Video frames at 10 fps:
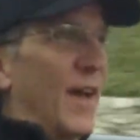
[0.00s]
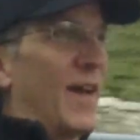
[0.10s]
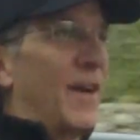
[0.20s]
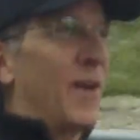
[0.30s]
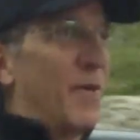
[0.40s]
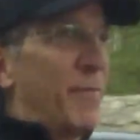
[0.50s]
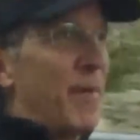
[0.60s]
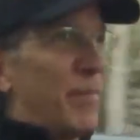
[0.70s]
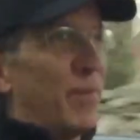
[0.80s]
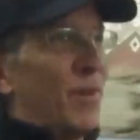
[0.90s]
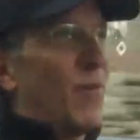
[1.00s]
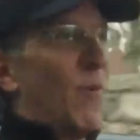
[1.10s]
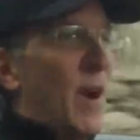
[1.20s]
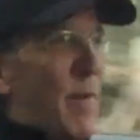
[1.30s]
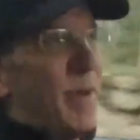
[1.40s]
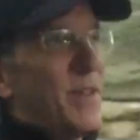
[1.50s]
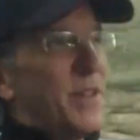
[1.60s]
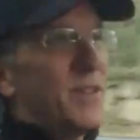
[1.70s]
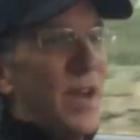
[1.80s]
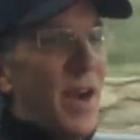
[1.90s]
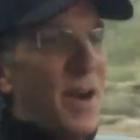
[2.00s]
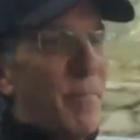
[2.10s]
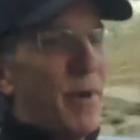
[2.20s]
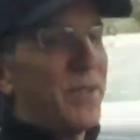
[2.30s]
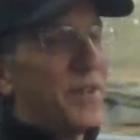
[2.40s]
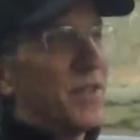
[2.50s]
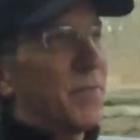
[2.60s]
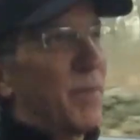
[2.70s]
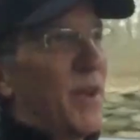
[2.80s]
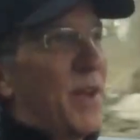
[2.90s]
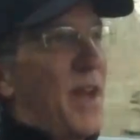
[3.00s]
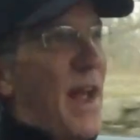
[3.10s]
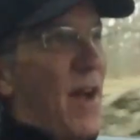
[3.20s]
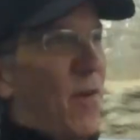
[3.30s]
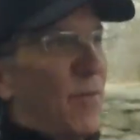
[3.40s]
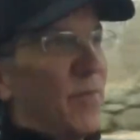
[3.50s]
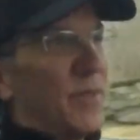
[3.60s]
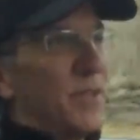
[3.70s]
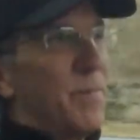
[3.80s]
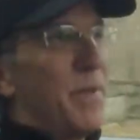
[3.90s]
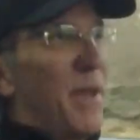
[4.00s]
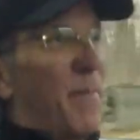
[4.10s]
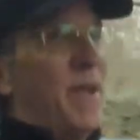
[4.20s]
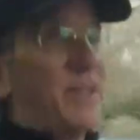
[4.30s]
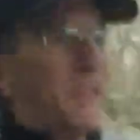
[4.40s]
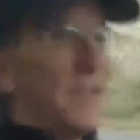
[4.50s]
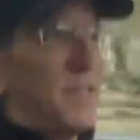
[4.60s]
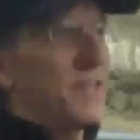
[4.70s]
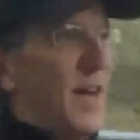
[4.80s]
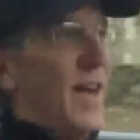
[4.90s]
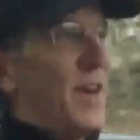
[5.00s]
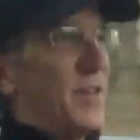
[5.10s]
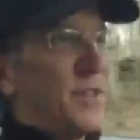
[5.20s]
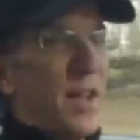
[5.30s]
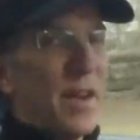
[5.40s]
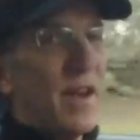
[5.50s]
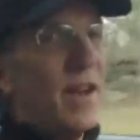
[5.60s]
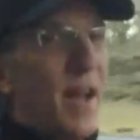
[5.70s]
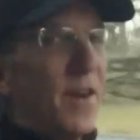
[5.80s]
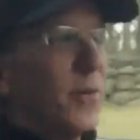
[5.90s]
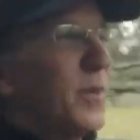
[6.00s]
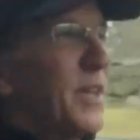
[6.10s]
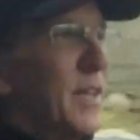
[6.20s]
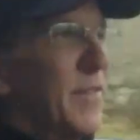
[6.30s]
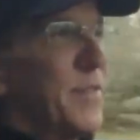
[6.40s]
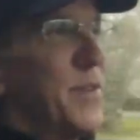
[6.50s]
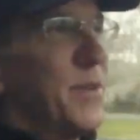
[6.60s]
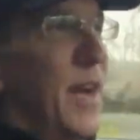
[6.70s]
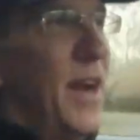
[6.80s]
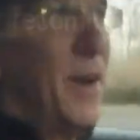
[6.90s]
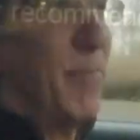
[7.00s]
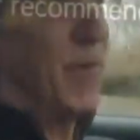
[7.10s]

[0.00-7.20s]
I don't know if people are aware, but the tire pressure display now, the TPMS in these tires, not only gives you tire